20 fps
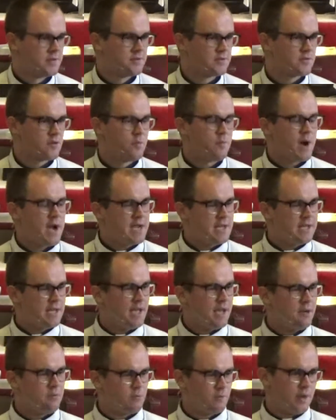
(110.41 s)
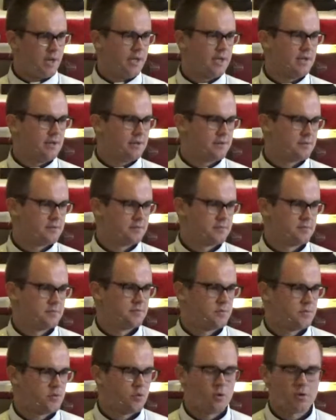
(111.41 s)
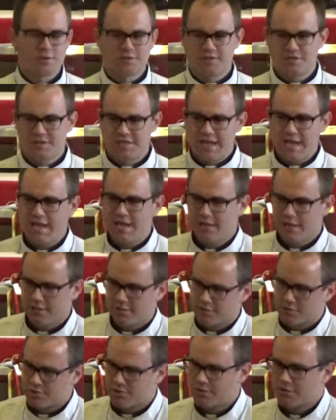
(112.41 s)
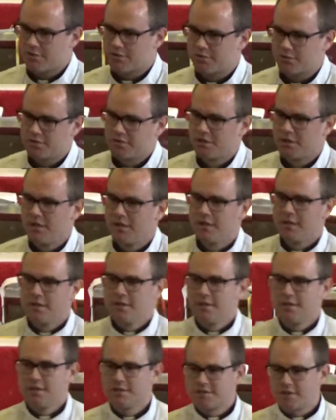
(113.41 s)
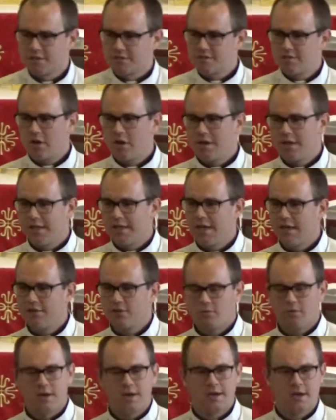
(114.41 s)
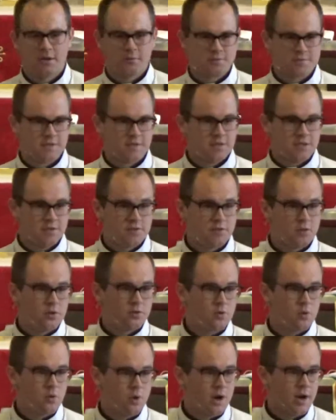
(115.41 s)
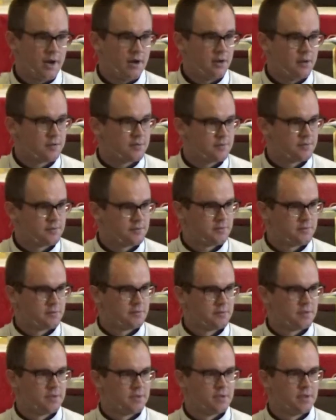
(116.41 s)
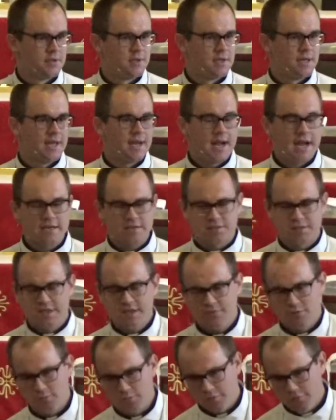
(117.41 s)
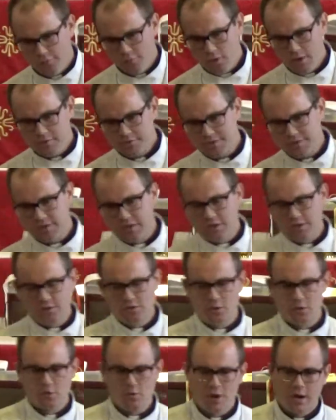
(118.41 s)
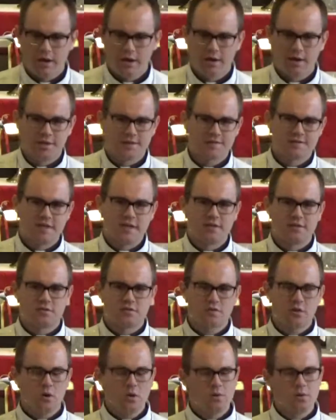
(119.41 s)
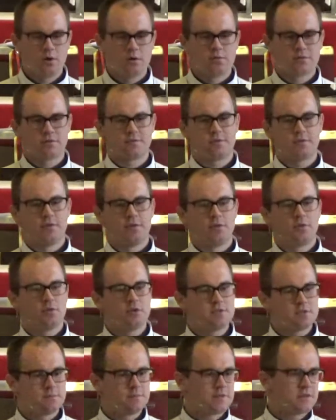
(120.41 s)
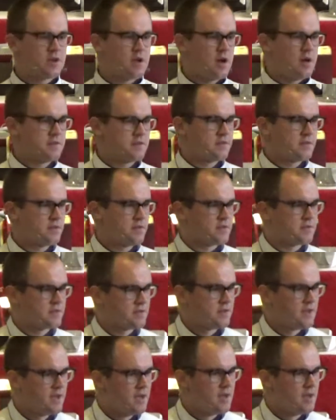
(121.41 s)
So my gateway towards staying in church is that starting in 8th grade, I was in the adult choir. And actually, even before I was in the adult choir, I sang solos for the Christmas concerts.